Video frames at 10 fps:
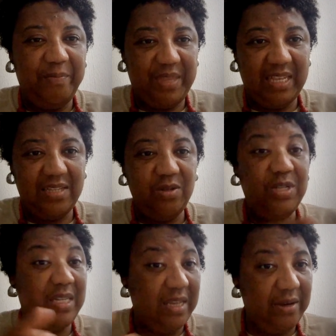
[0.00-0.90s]
these two
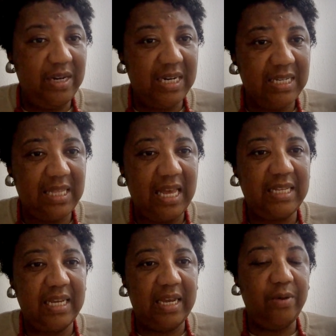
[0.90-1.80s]
series that
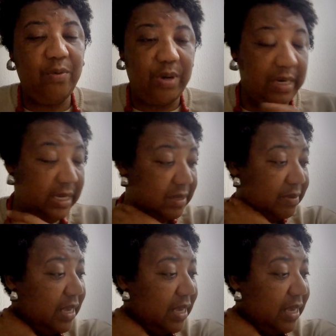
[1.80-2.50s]
I worked,